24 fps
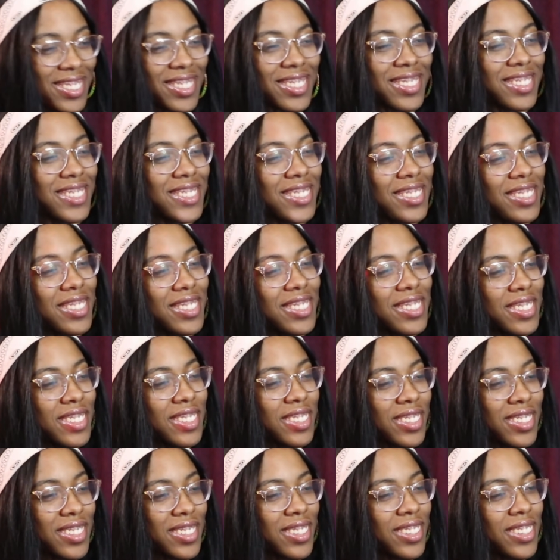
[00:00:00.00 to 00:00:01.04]

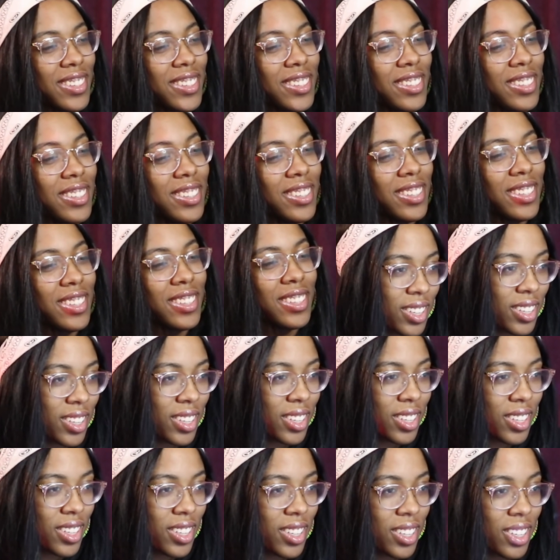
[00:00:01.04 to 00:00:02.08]

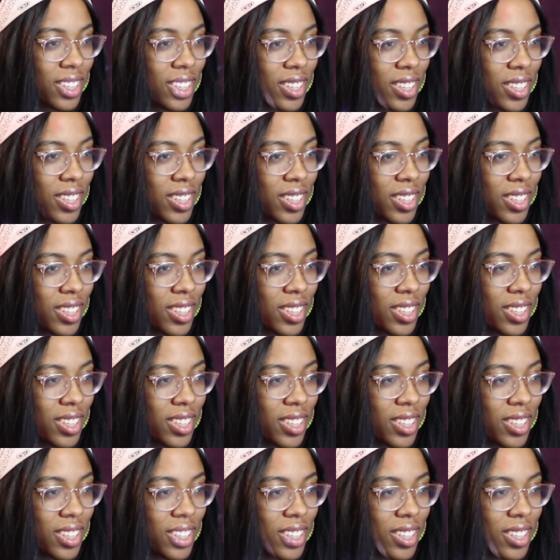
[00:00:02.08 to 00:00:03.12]

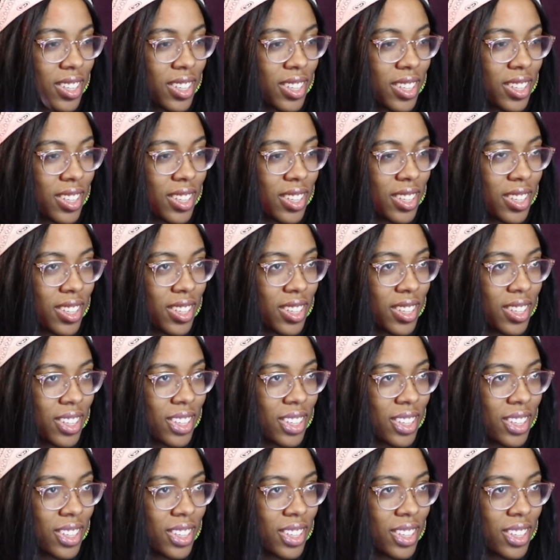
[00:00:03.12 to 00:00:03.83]
Nobody speaks.